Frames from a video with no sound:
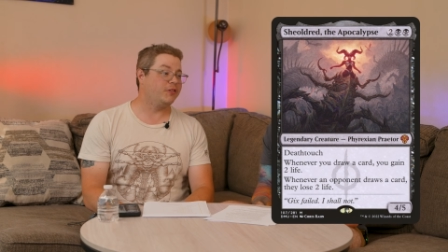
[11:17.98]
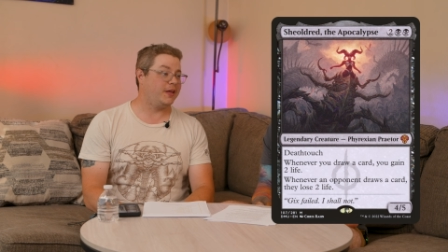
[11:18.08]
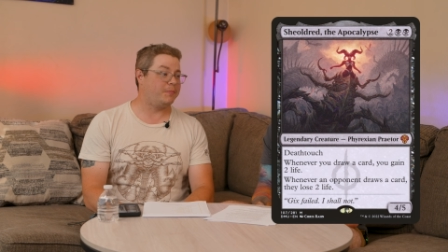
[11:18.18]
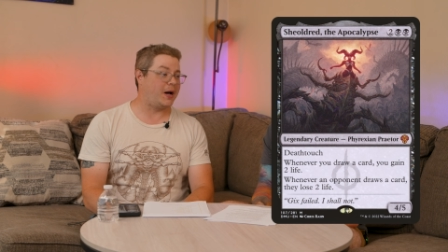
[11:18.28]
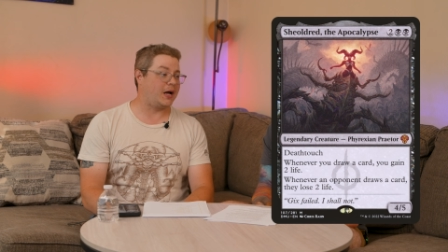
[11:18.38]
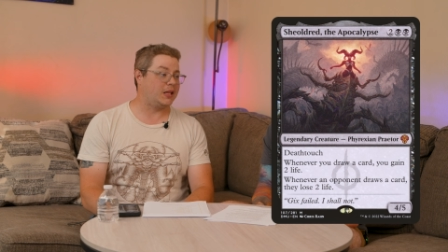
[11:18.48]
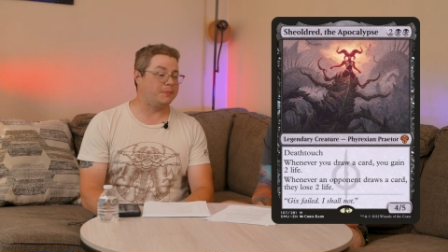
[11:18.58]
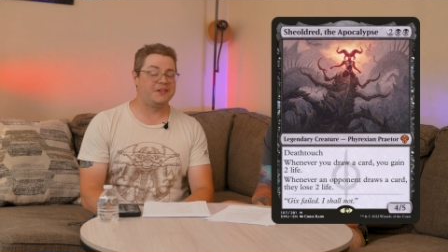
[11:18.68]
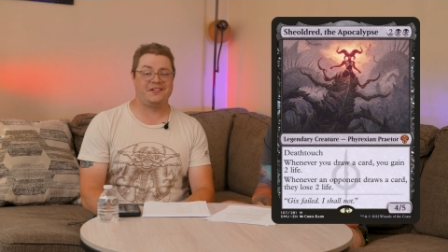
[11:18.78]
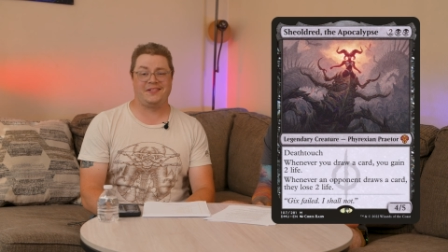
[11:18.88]
the
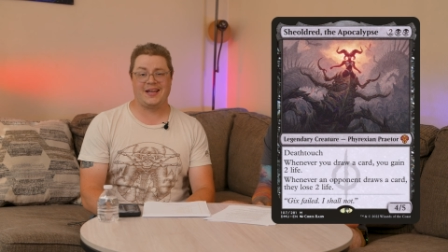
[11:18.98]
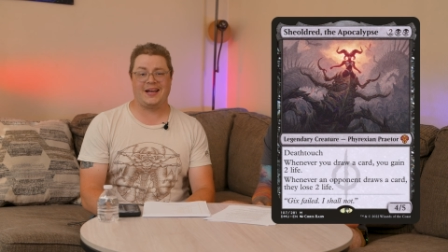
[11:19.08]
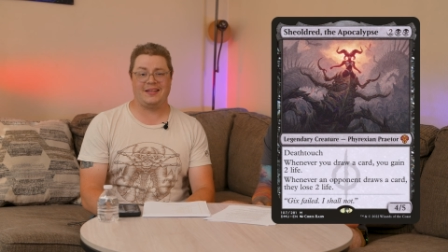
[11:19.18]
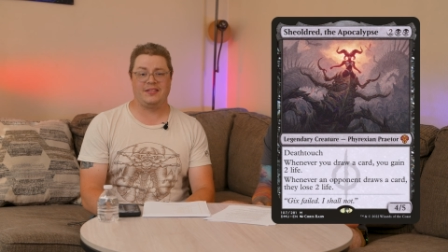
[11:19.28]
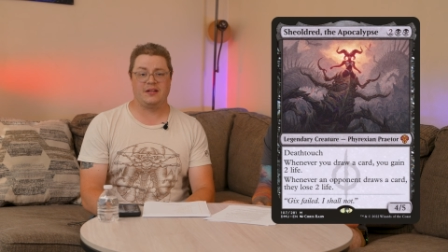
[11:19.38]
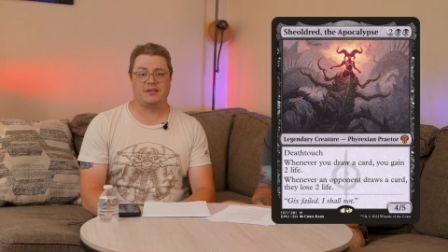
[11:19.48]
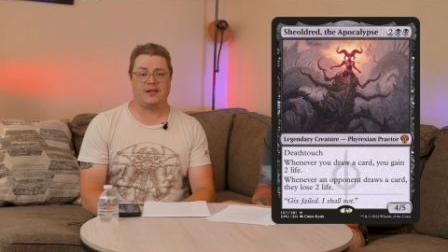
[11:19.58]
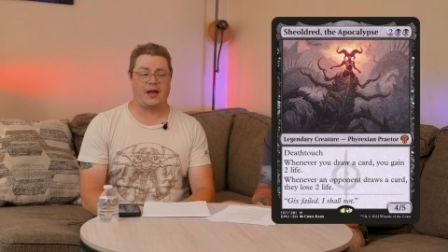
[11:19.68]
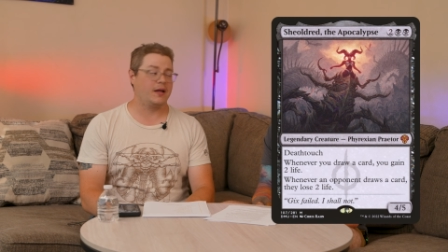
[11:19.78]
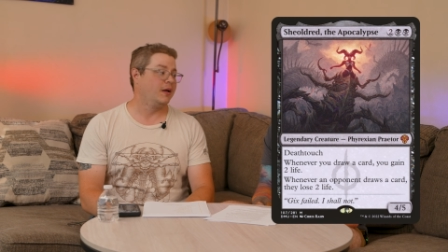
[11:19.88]
Apocalypse is not in this
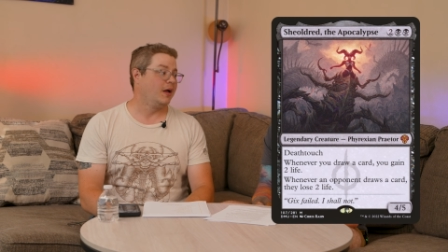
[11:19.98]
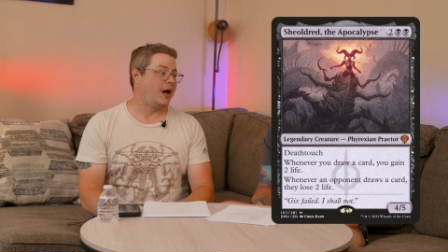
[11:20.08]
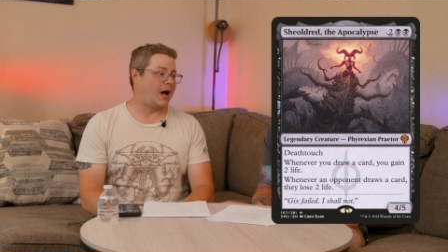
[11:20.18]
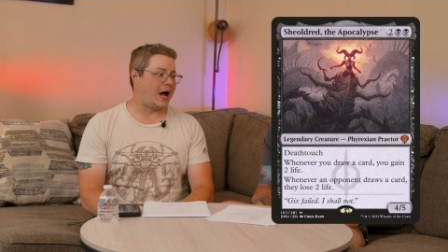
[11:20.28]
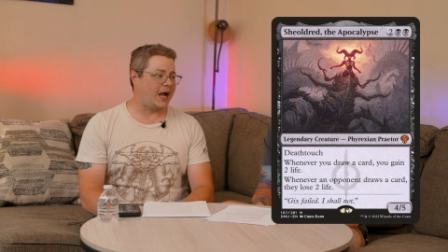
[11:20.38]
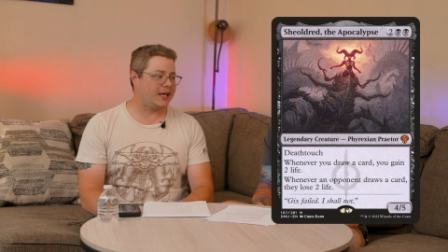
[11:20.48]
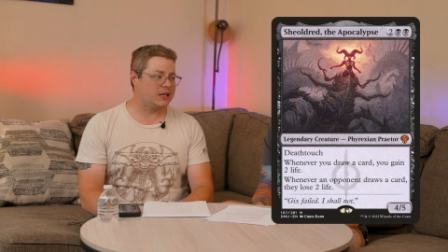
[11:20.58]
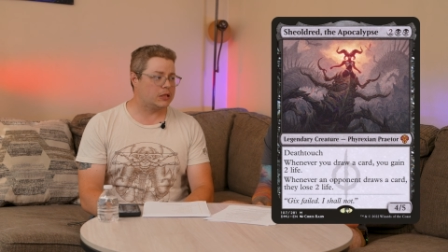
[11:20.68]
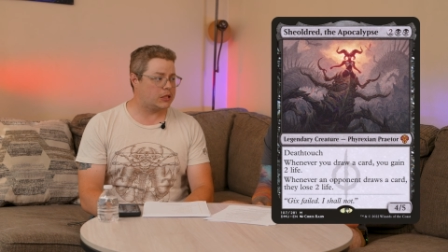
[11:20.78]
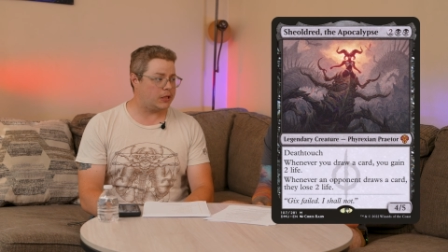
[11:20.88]
deck. I
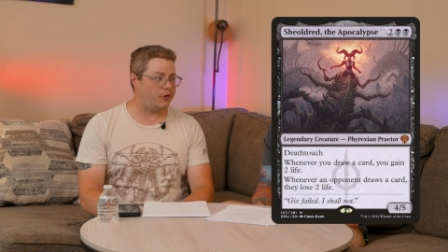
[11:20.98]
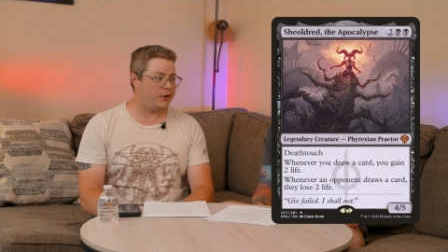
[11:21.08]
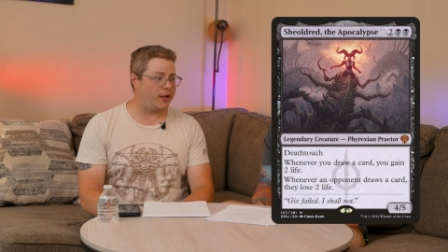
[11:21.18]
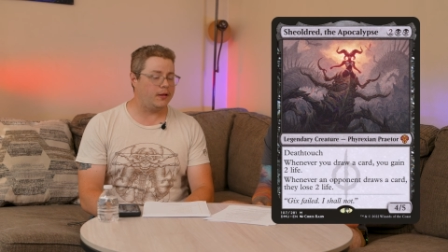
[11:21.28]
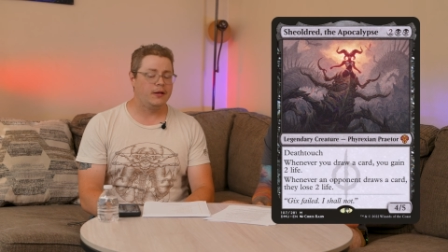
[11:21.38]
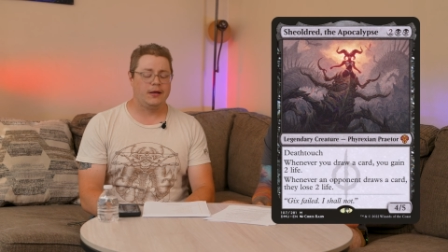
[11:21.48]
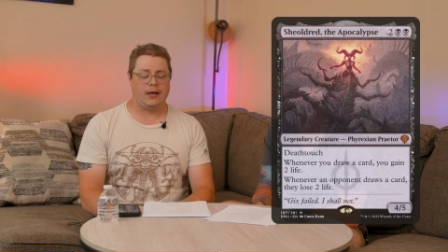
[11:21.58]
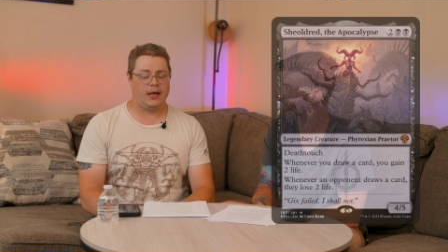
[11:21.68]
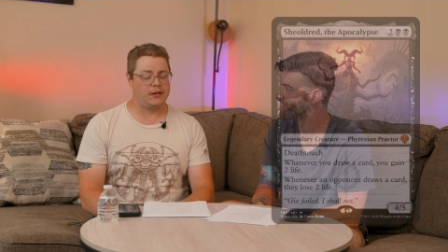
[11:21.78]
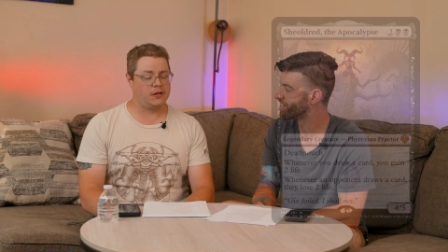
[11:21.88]
considered it.
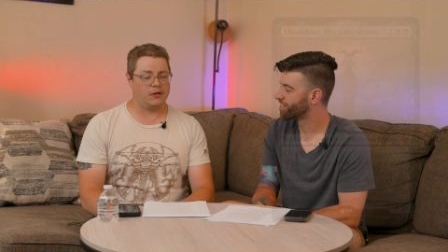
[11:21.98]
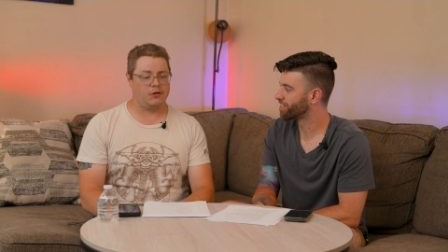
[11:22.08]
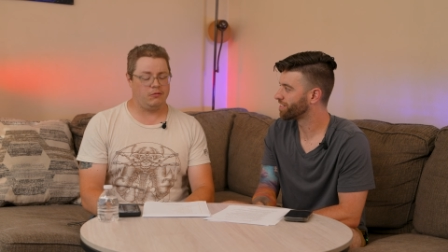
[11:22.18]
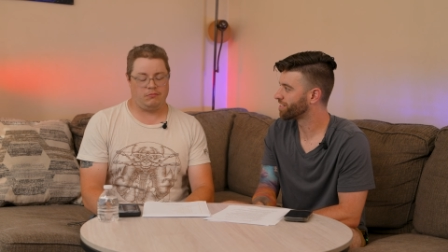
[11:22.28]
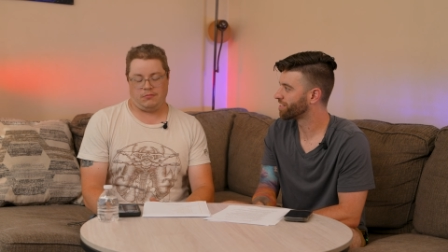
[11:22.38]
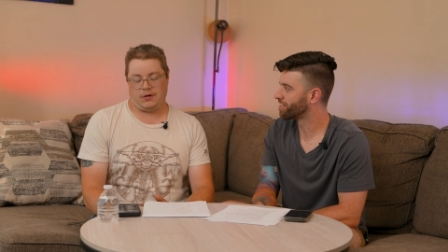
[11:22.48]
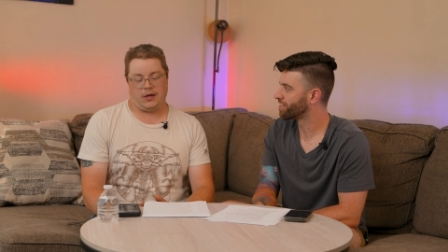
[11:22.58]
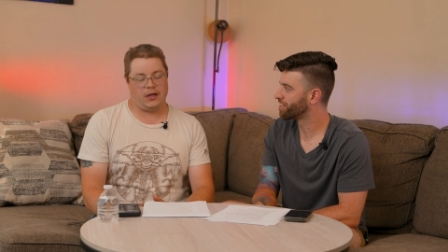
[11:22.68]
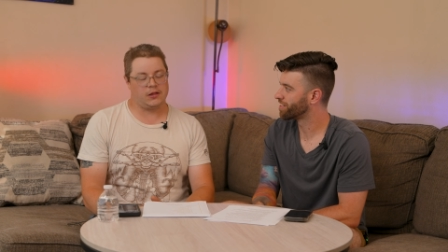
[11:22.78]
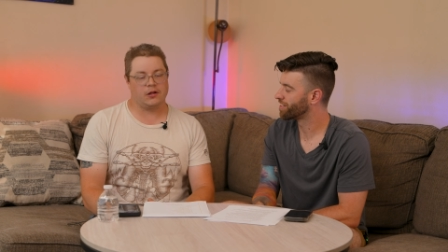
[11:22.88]
It's
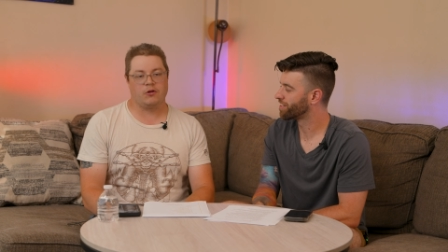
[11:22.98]
a